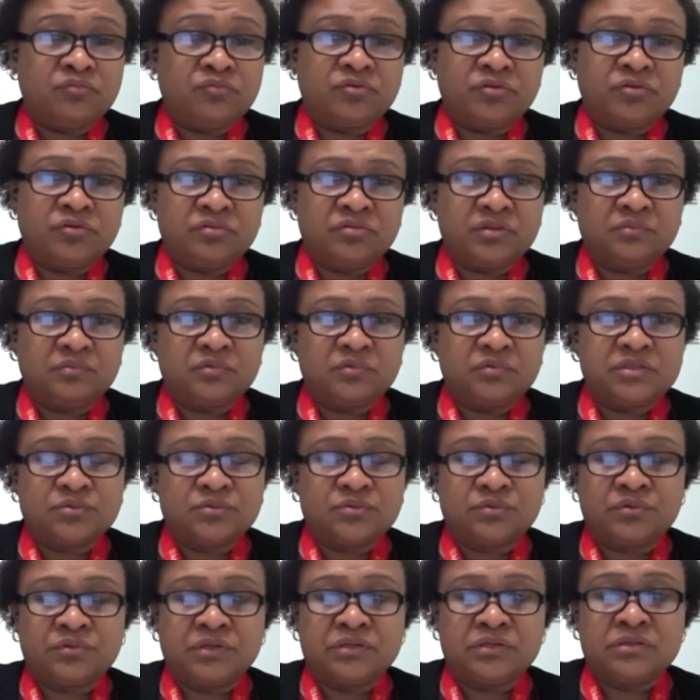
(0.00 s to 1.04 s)
growth that we
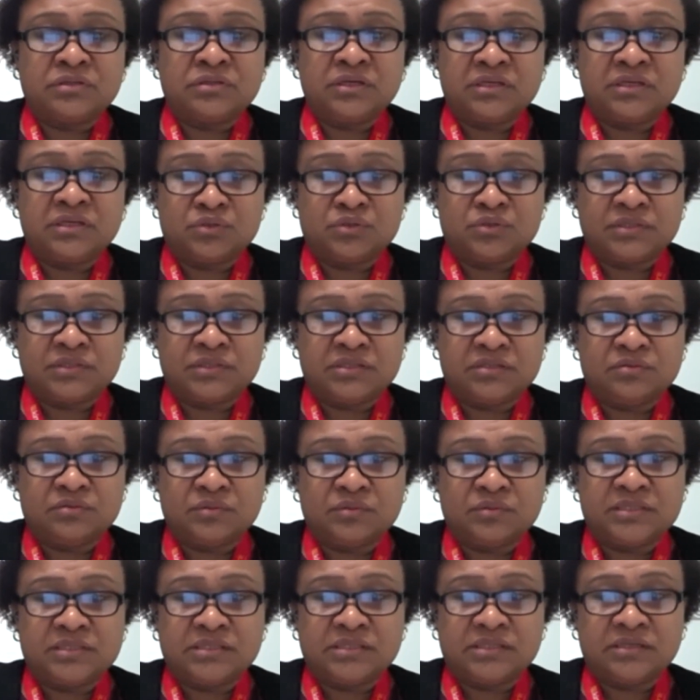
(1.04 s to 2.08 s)
saw in
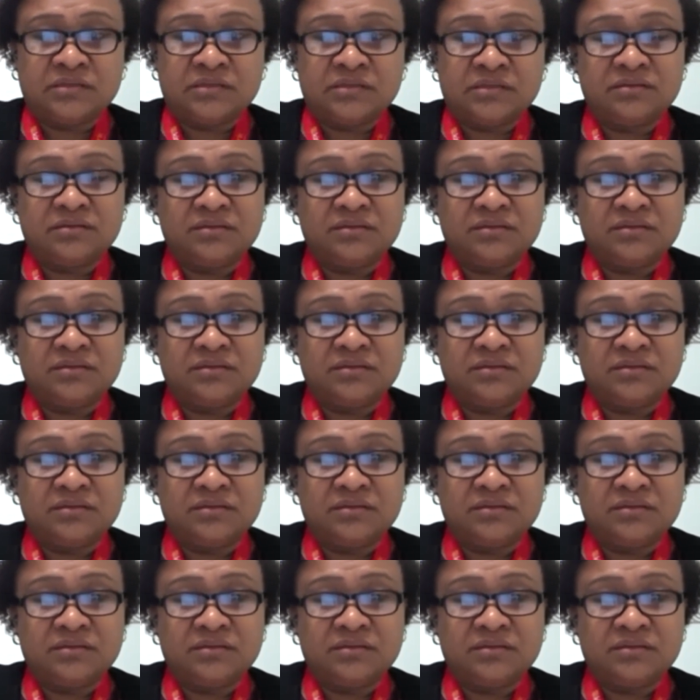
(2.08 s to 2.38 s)
2020.